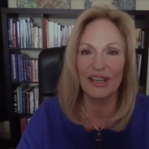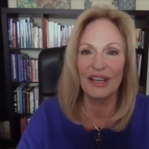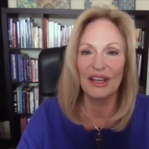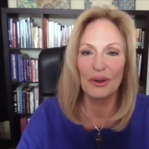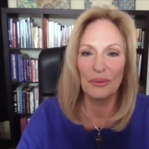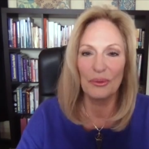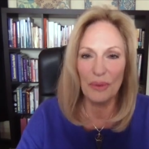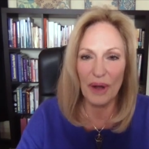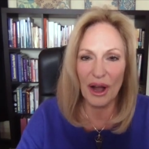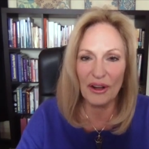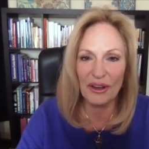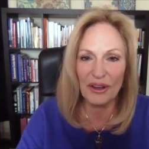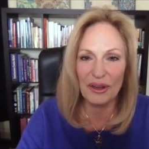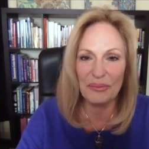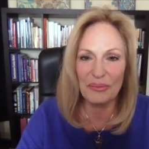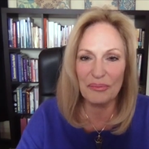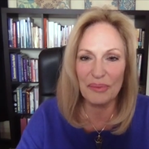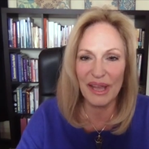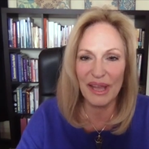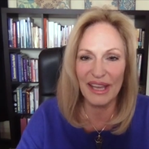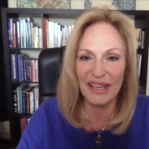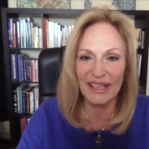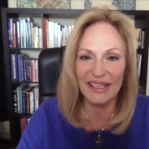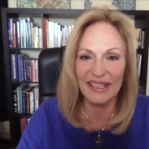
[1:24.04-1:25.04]
Welcome,
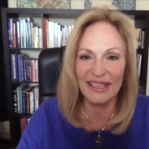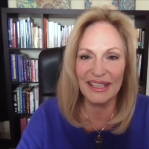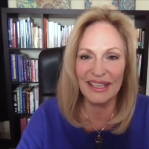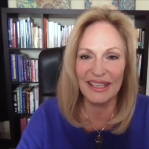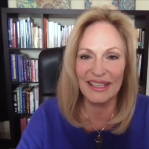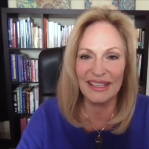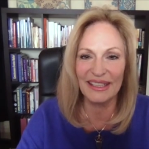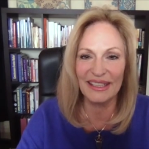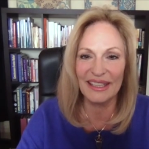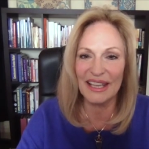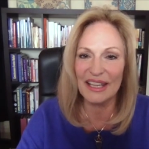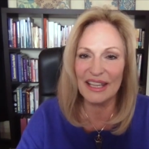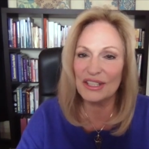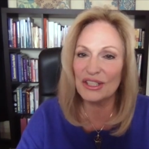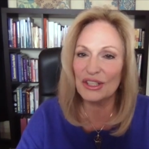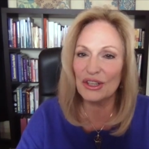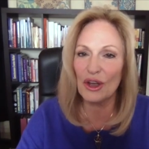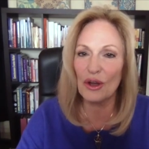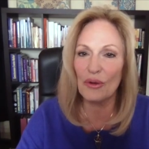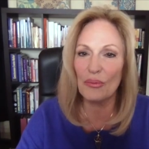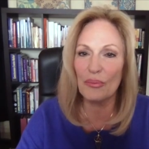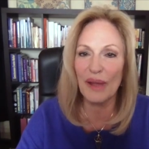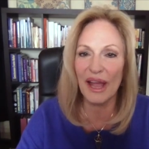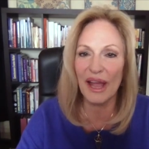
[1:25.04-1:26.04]
Penny, and let's
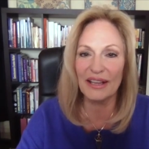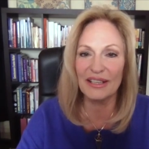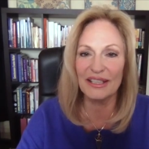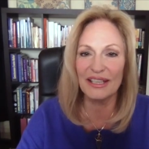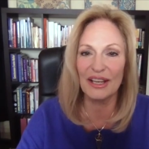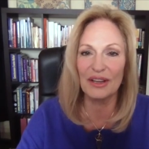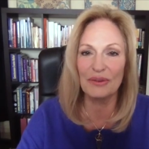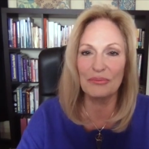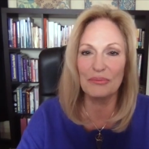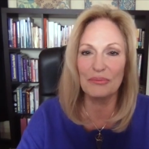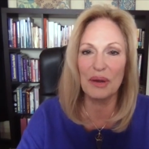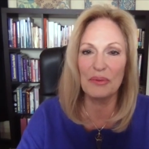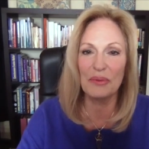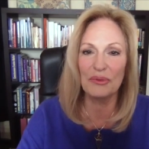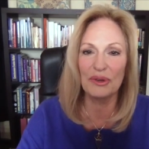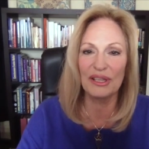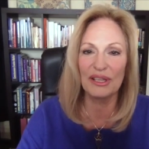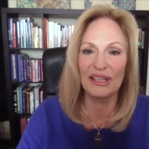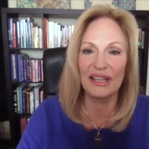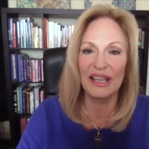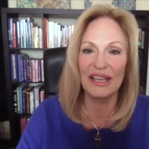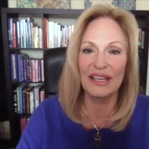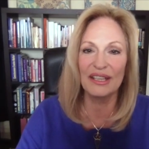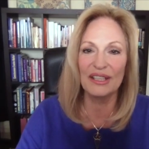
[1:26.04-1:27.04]
go back down memory
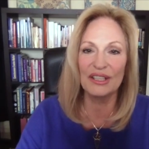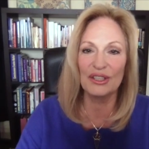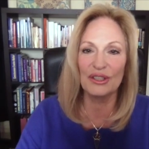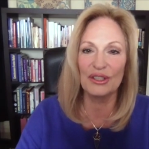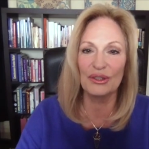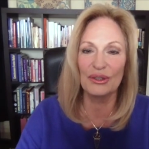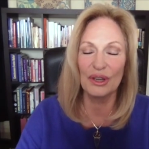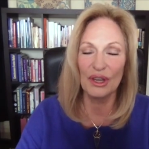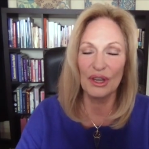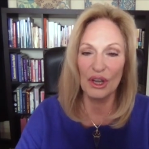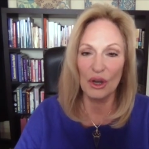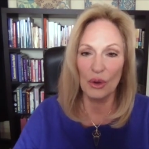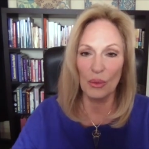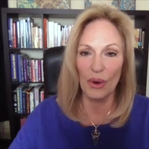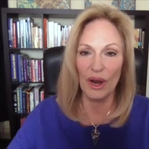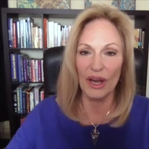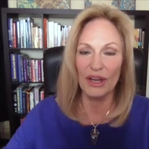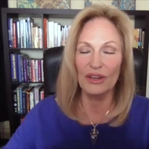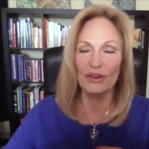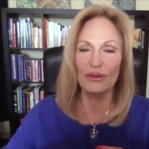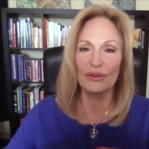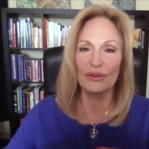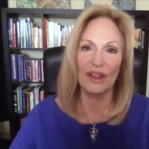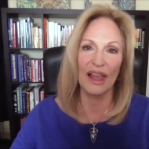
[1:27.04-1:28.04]
lane to what
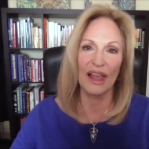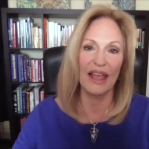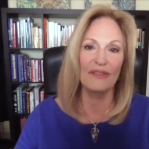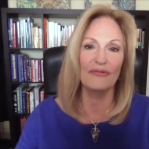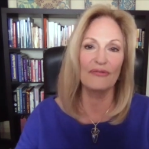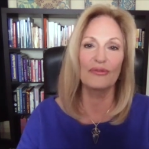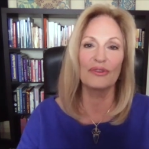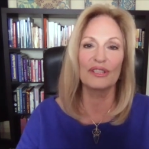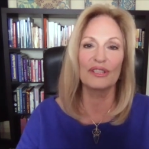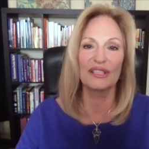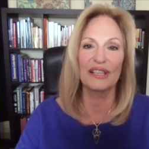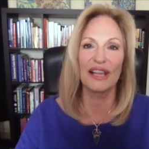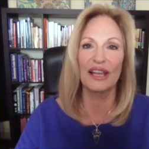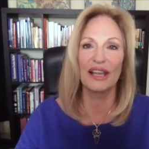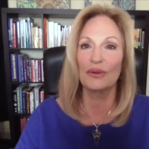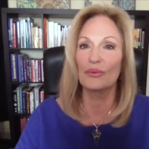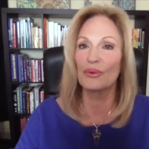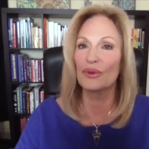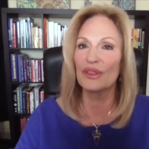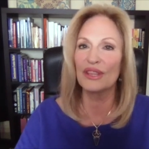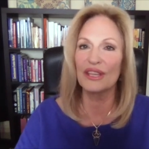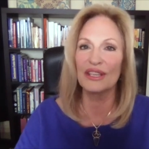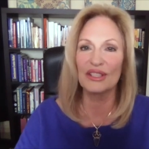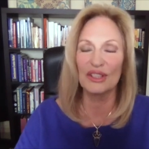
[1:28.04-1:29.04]
your life was like
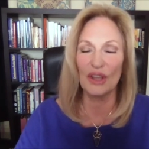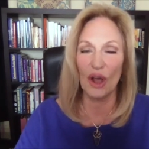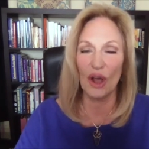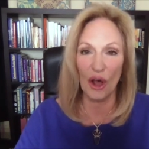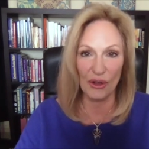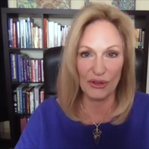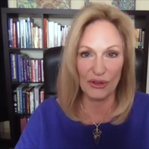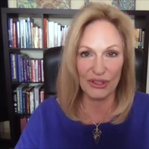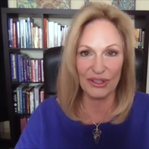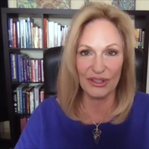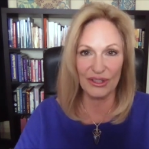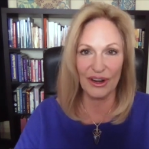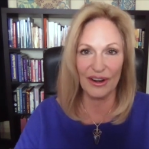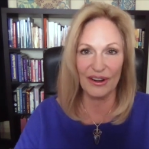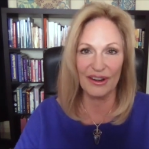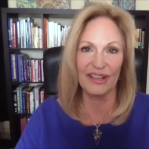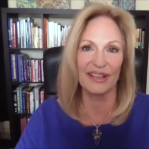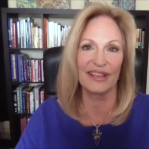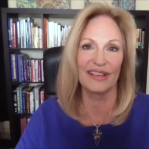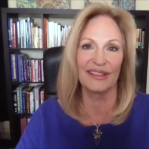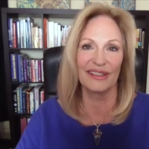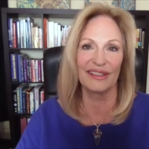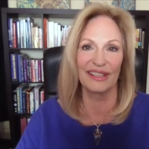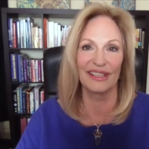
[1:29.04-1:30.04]
when this all started
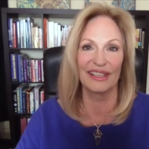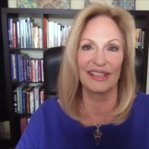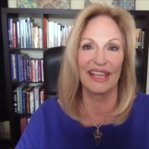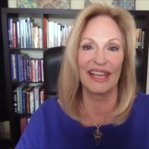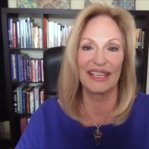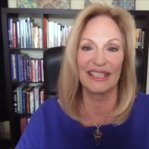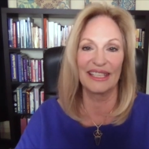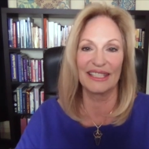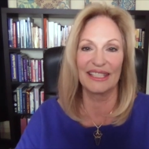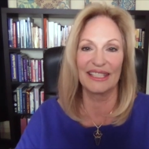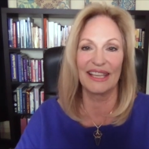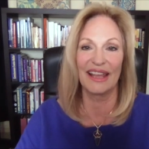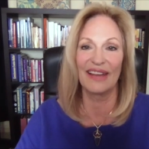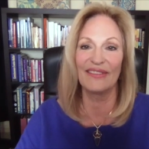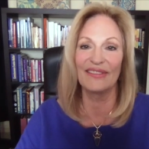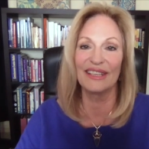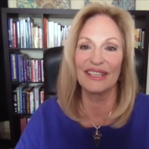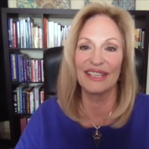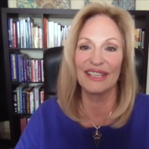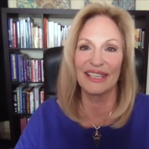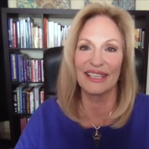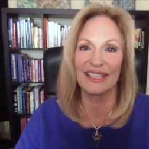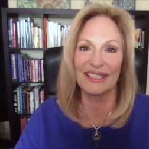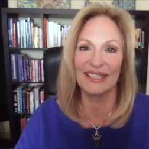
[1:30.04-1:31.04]
in the late
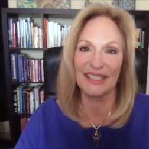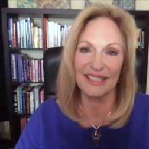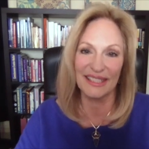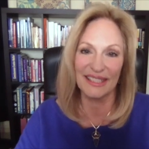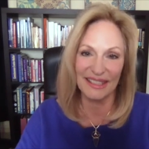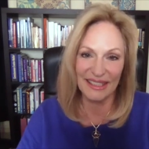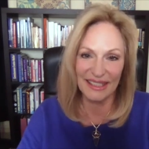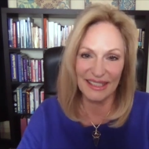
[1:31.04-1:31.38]
70s.